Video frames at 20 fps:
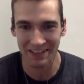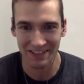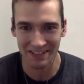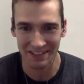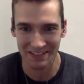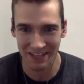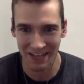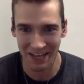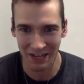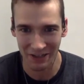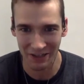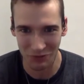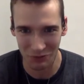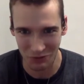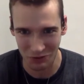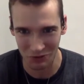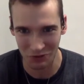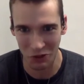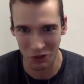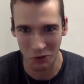this down to
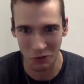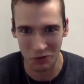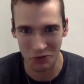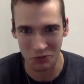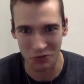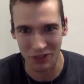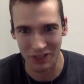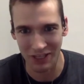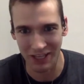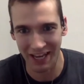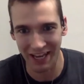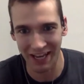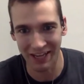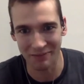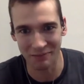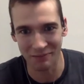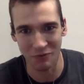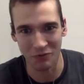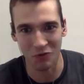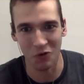as low as we
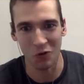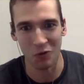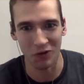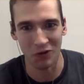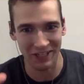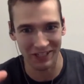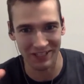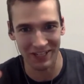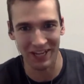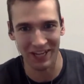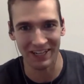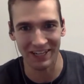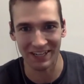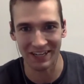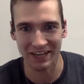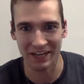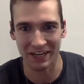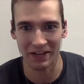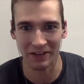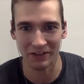can before we can take it
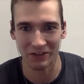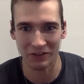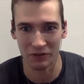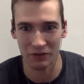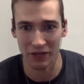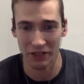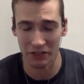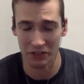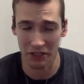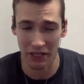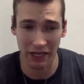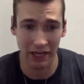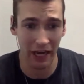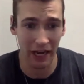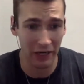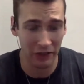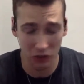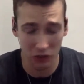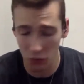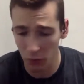in another direction. I,
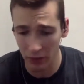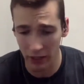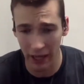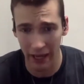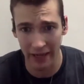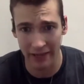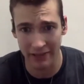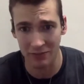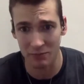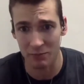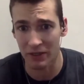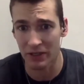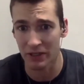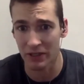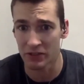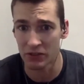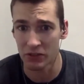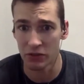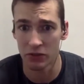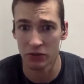I do want to ask
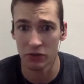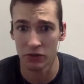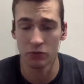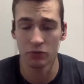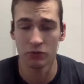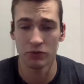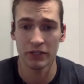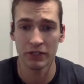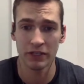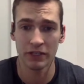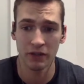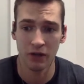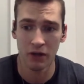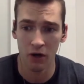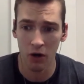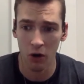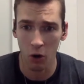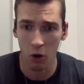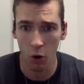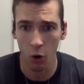because you, you did
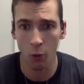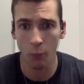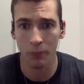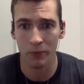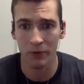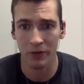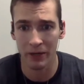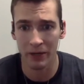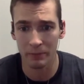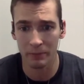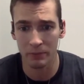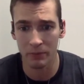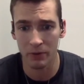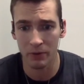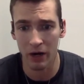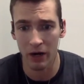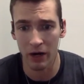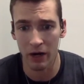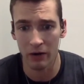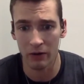open up
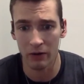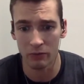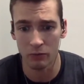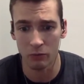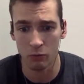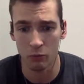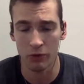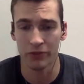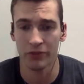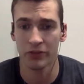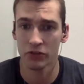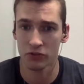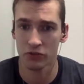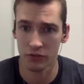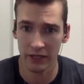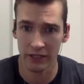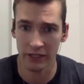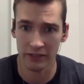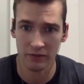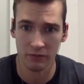uh, with the
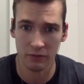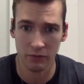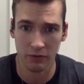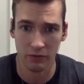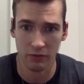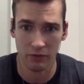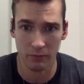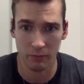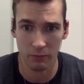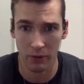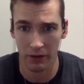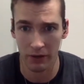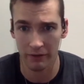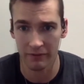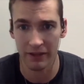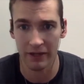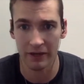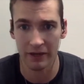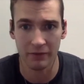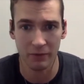trust with part of
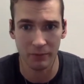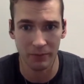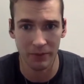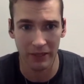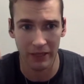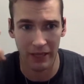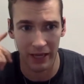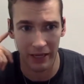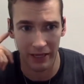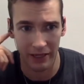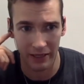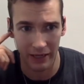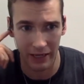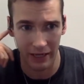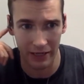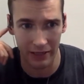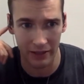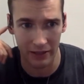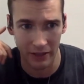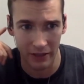the NFLPA,
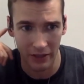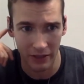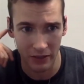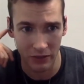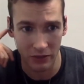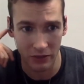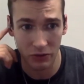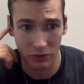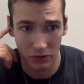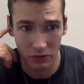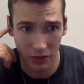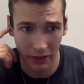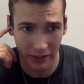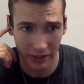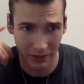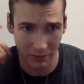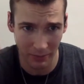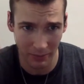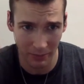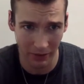and you, know, you
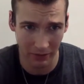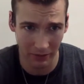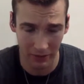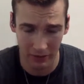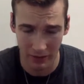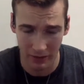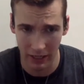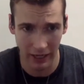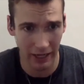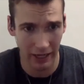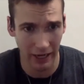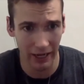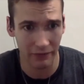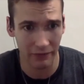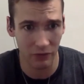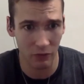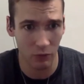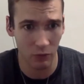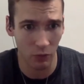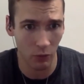talked about. I, I, have
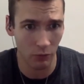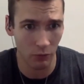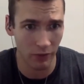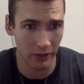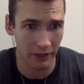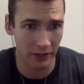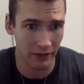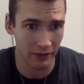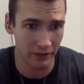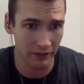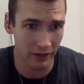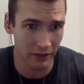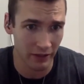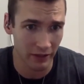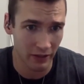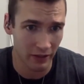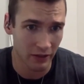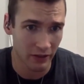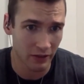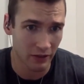a quote right here that
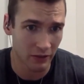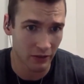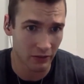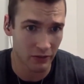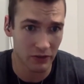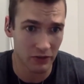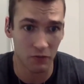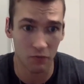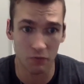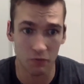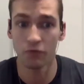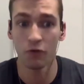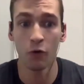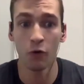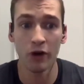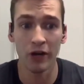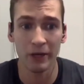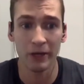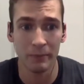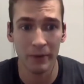you know this
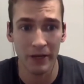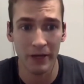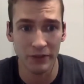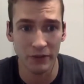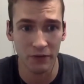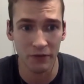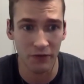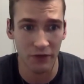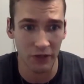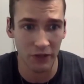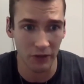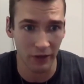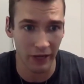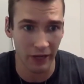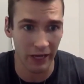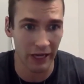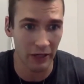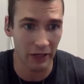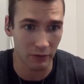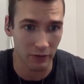void made you feel
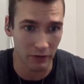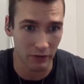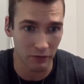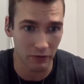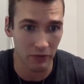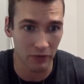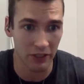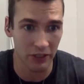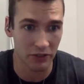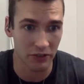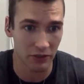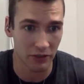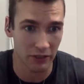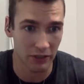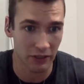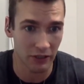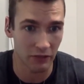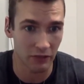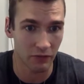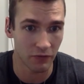angry,
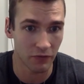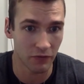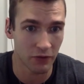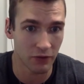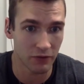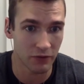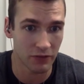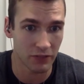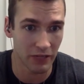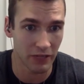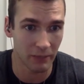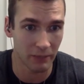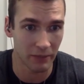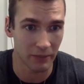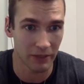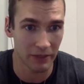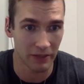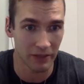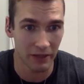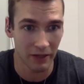frustrated, confused, and I
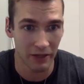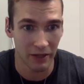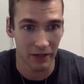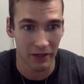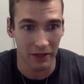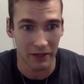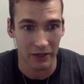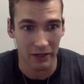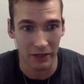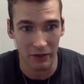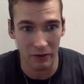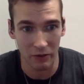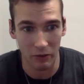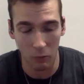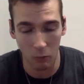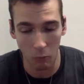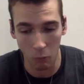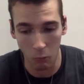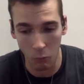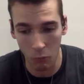mean,
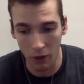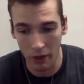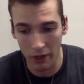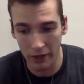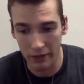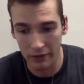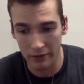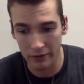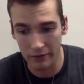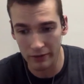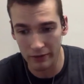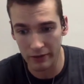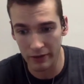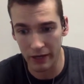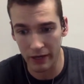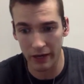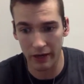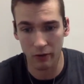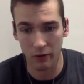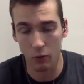what
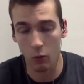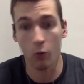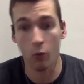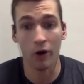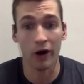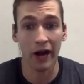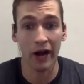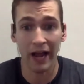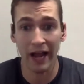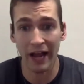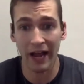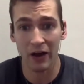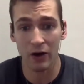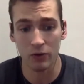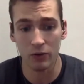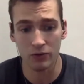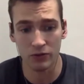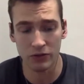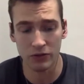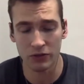or
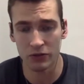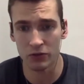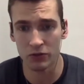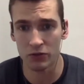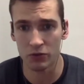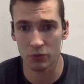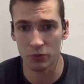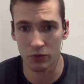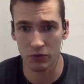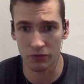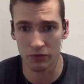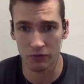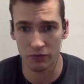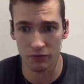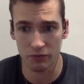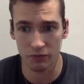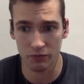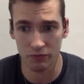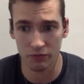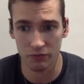how did you sort of
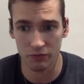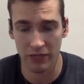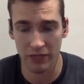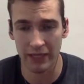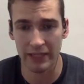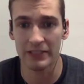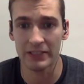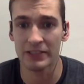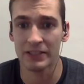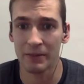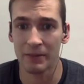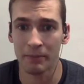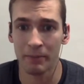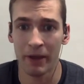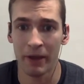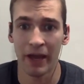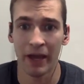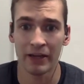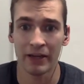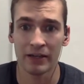take a step
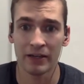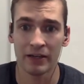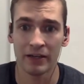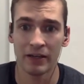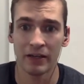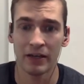back